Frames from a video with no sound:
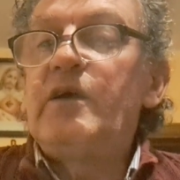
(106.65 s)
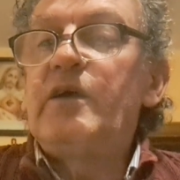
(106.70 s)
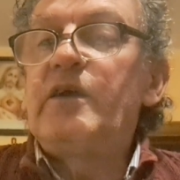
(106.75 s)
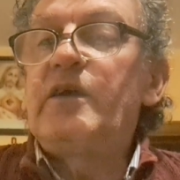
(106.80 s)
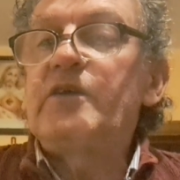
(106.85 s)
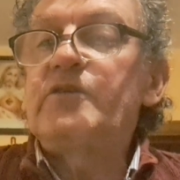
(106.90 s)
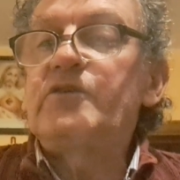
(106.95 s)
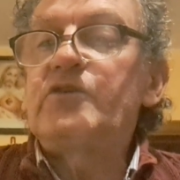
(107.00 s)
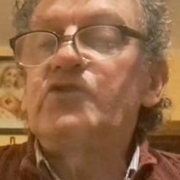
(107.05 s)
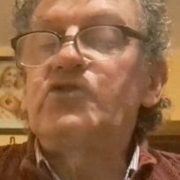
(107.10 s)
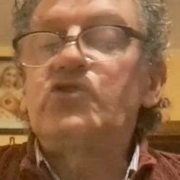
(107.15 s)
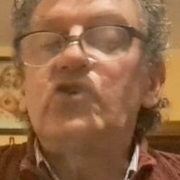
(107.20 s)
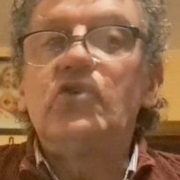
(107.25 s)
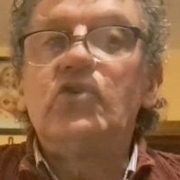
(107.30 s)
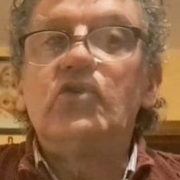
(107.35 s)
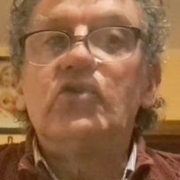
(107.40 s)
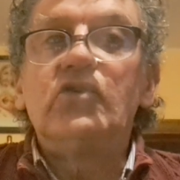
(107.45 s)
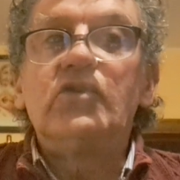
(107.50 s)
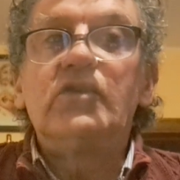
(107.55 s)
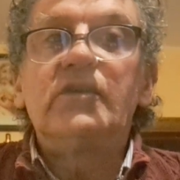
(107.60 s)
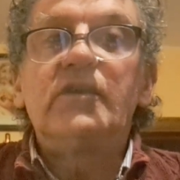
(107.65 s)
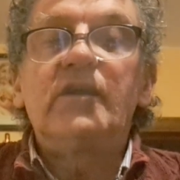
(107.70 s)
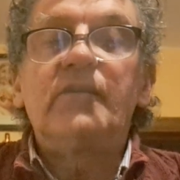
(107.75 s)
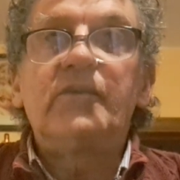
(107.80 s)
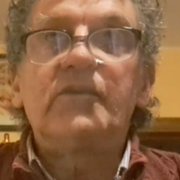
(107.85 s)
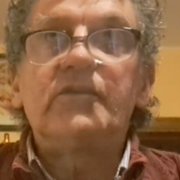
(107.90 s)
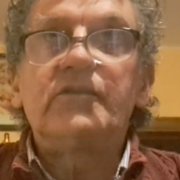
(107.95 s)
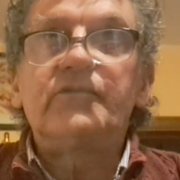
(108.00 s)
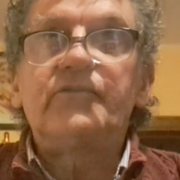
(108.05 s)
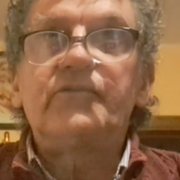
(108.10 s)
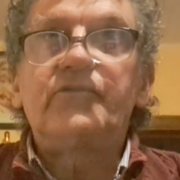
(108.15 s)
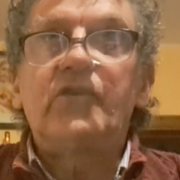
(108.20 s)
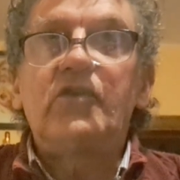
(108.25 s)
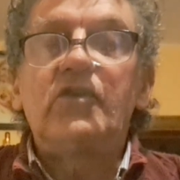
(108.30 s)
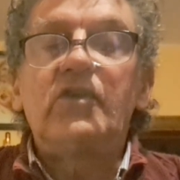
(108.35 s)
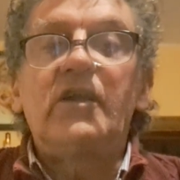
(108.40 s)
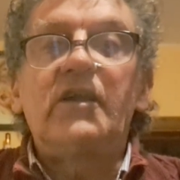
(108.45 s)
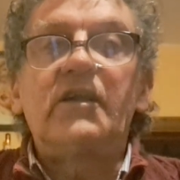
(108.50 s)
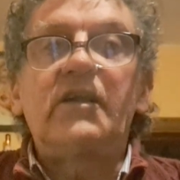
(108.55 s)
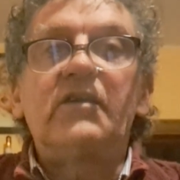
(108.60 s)
He had the toe about a
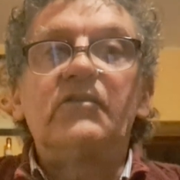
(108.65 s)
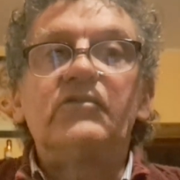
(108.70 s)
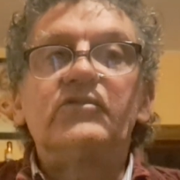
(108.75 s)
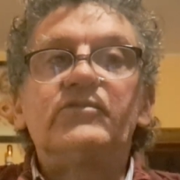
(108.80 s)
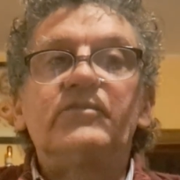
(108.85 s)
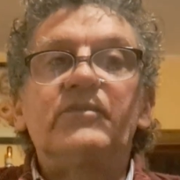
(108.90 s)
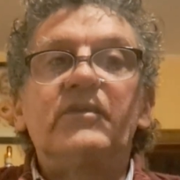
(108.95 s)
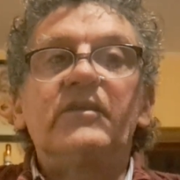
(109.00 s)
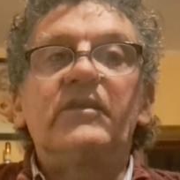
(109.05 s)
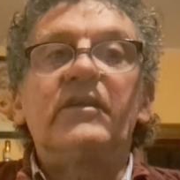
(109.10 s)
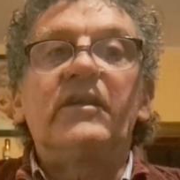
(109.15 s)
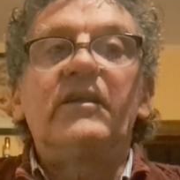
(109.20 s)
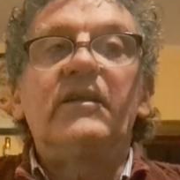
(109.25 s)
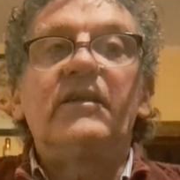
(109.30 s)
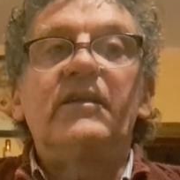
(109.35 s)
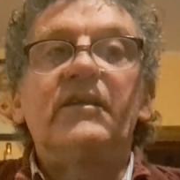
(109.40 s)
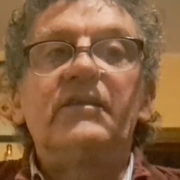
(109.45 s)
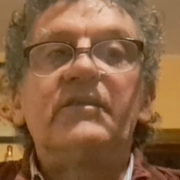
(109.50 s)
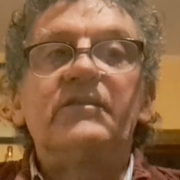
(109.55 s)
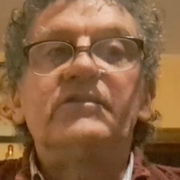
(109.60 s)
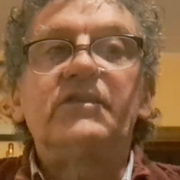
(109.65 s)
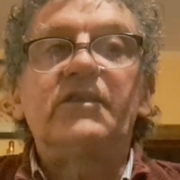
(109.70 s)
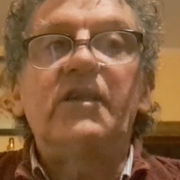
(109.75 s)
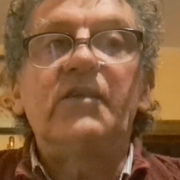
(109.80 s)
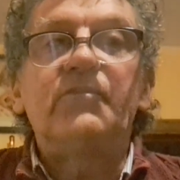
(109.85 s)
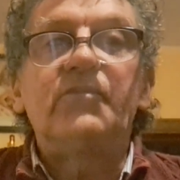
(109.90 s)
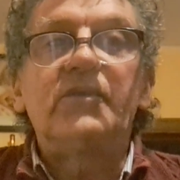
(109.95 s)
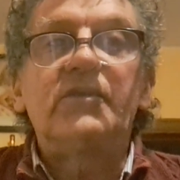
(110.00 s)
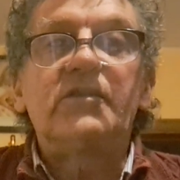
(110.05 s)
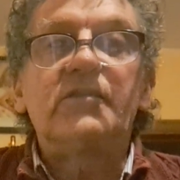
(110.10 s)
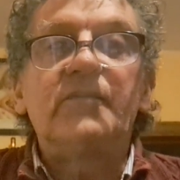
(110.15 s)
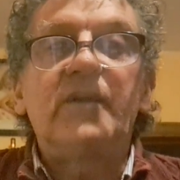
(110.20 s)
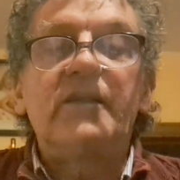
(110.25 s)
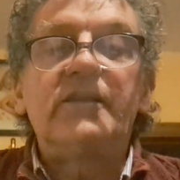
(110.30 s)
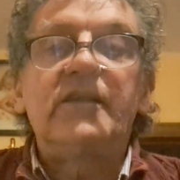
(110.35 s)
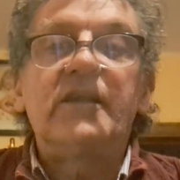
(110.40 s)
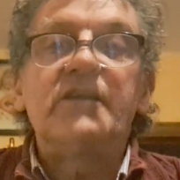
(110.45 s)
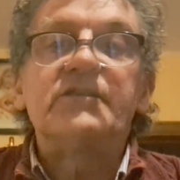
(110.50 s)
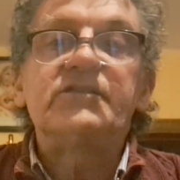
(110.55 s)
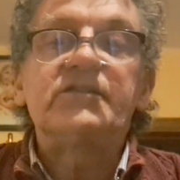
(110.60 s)
furlong out to keep with them,
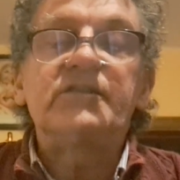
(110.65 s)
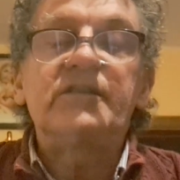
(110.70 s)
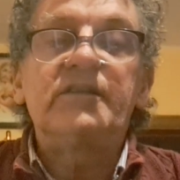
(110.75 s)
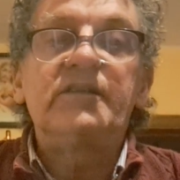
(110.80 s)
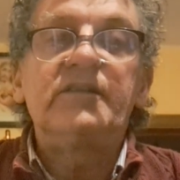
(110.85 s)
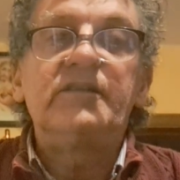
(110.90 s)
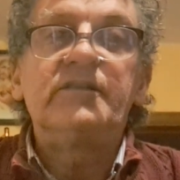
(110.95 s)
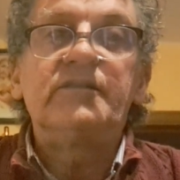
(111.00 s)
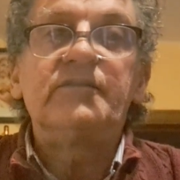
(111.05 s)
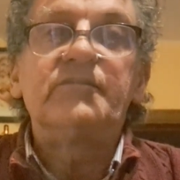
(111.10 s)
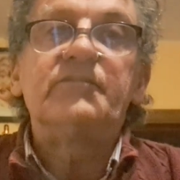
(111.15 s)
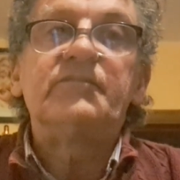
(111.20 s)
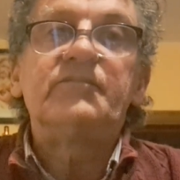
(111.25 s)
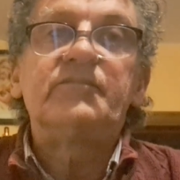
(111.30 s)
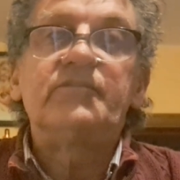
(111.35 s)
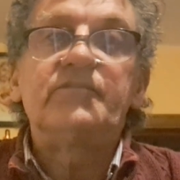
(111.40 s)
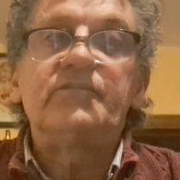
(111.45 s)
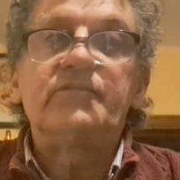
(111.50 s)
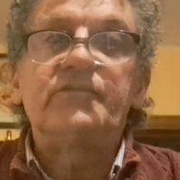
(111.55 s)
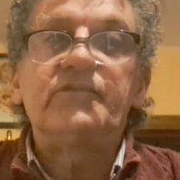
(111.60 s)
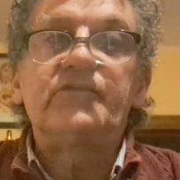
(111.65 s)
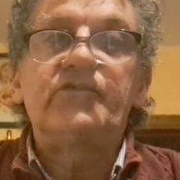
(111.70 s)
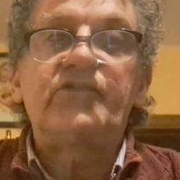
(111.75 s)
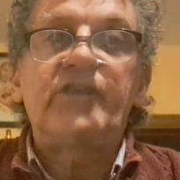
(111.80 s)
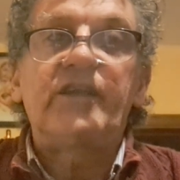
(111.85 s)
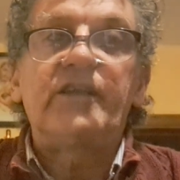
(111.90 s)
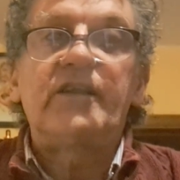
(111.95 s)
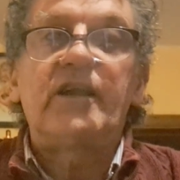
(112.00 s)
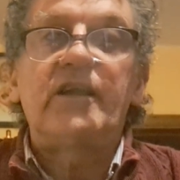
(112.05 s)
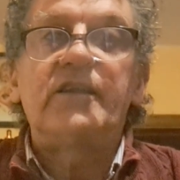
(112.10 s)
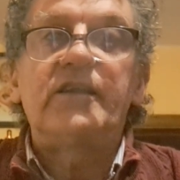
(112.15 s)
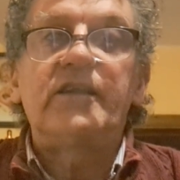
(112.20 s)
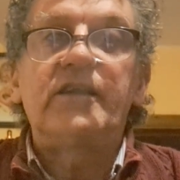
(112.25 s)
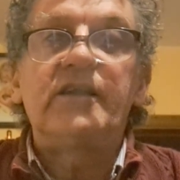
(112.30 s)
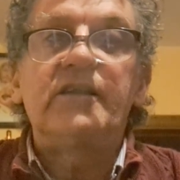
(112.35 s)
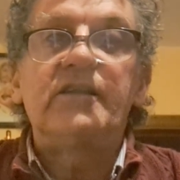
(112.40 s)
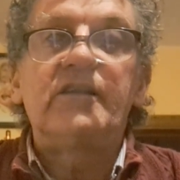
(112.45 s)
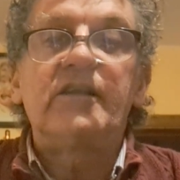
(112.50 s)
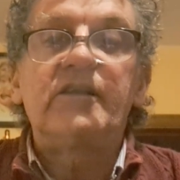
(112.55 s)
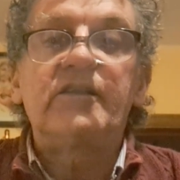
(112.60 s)
and yet he stayed on
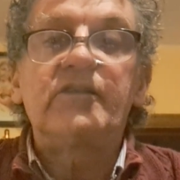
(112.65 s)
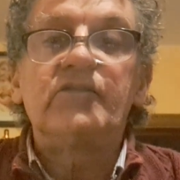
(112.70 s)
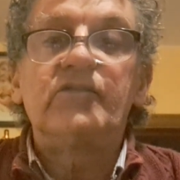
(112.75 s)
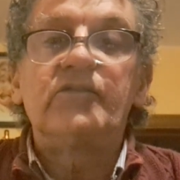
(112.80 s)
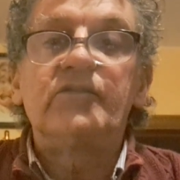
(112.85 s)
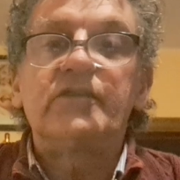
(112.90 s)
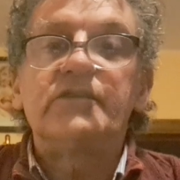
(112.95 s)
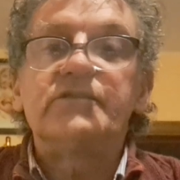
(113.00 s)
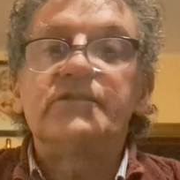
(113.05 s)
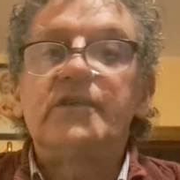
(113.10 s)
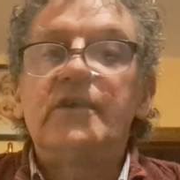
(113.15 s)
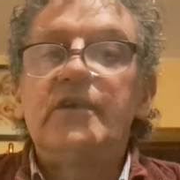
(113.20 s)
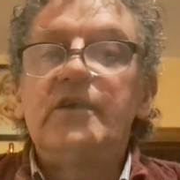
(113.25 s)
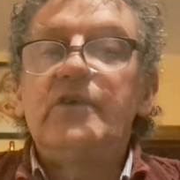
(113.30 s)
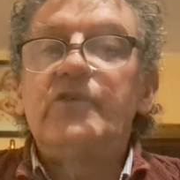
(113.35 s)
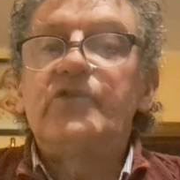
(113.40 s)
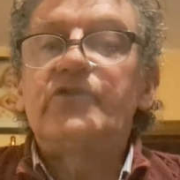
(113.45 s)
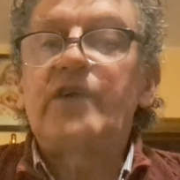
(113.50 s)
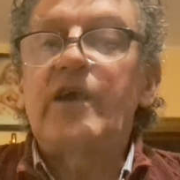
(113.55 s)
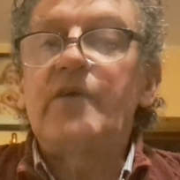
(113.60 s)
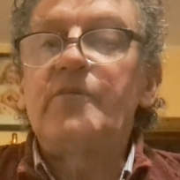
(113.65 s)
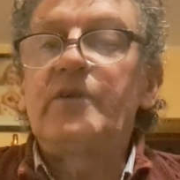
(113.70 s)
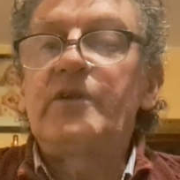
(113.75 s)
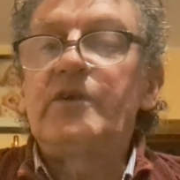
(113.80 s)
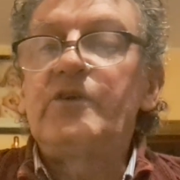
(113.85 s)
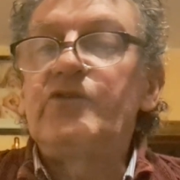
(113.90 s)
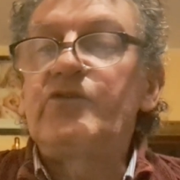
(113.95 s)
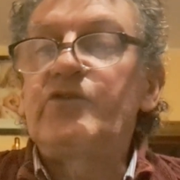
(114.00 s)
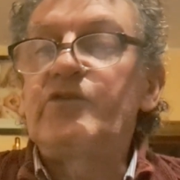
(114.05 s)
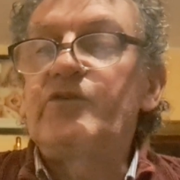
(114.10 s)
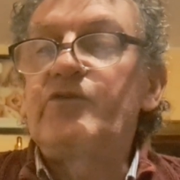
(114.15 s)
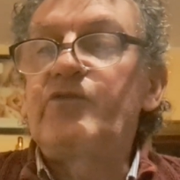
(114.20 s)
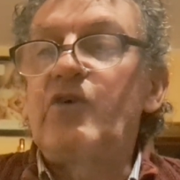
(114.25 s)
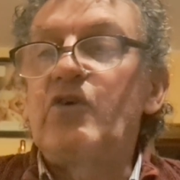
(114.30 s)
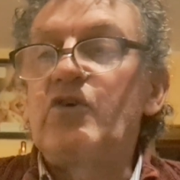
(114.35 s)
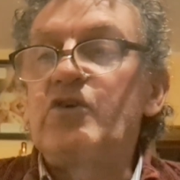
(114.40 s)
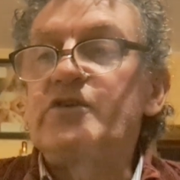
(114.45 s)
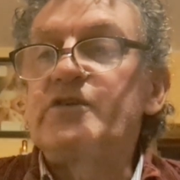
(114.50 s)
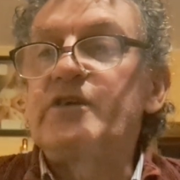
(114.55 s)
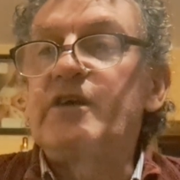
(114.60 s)
again, that stamina is his
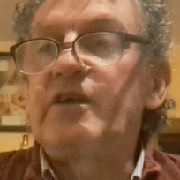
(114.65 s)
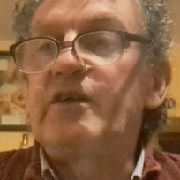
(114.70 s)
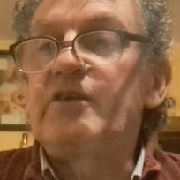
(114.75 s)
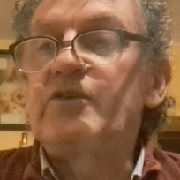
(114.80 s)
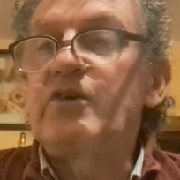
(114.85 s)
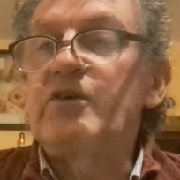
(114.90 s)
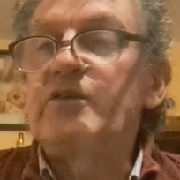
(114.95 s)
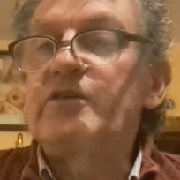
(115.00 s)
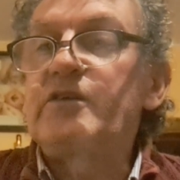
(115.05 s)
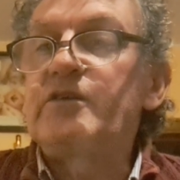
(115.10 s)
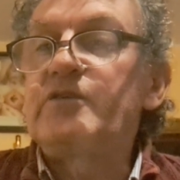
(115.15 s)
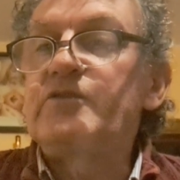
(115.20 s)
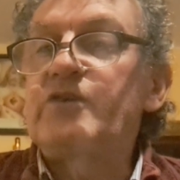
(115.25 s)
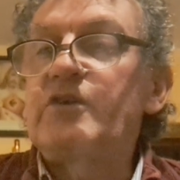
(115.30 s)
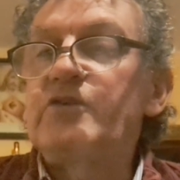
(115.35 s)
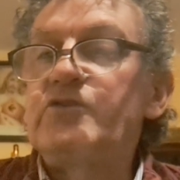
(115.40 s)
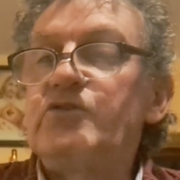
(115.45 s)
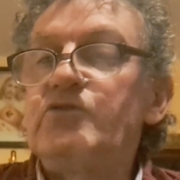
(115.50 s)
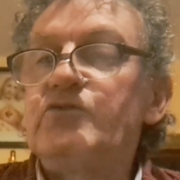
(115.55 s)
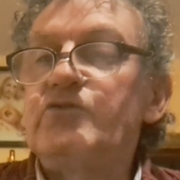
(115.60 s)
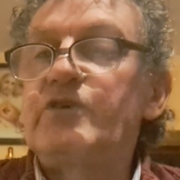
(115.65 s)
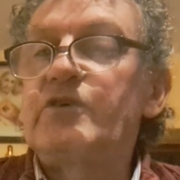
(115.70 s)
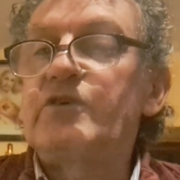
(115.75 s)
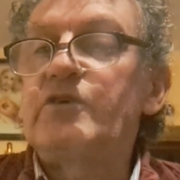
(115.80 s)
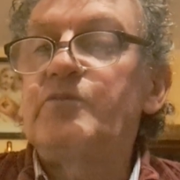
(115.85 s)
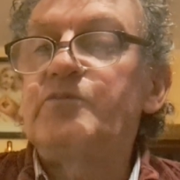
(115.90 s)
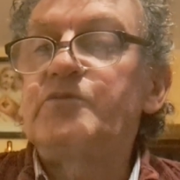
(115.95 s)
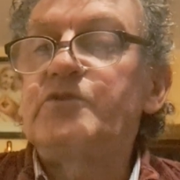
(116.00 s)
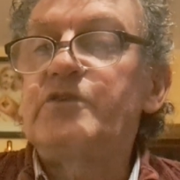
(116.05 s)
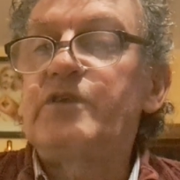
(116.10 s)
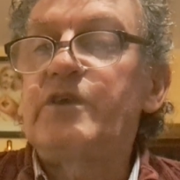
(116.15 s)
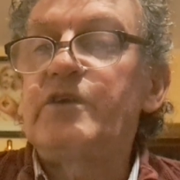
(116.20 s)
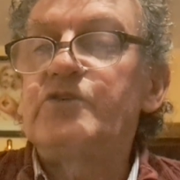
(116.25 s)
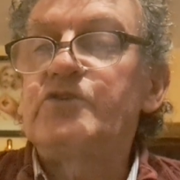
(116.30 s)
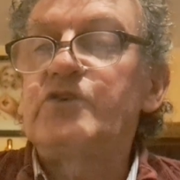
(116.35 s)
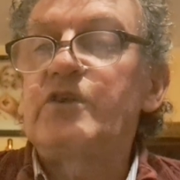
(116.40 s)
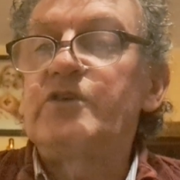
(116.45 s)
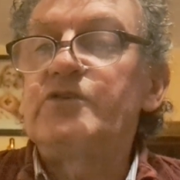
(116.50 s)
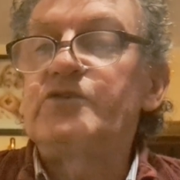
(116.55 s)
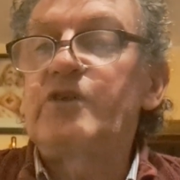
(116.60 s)
forte, and I thought he'd try to use that up today
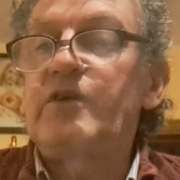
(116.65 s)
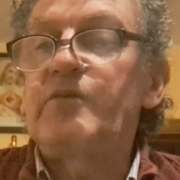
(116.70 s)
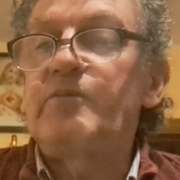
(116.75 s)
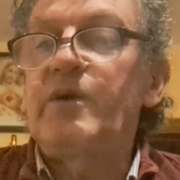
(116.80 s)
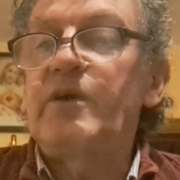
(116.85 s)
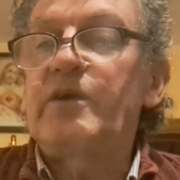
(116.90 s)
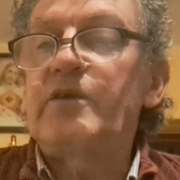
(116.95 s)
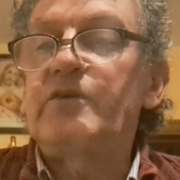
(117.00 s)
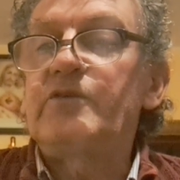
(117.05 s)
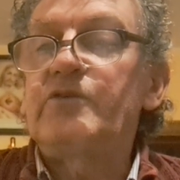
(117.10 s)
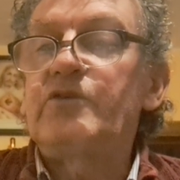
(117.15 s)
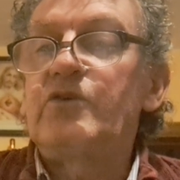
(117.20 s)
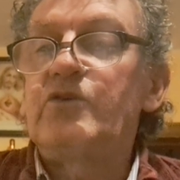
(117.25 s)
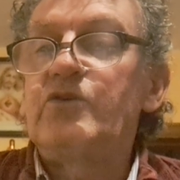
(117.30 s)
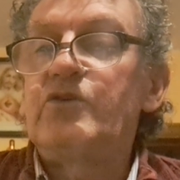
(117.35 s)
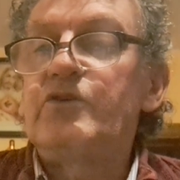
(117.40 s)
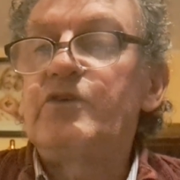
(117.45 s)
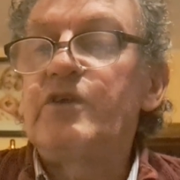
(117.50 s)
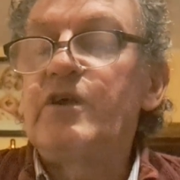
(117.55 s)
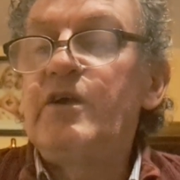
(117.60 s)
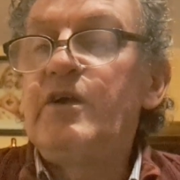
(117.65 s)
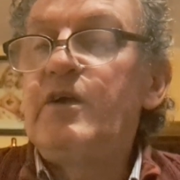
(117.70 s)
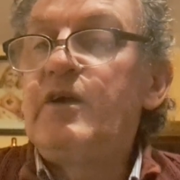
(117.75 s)
instead of staying back in third.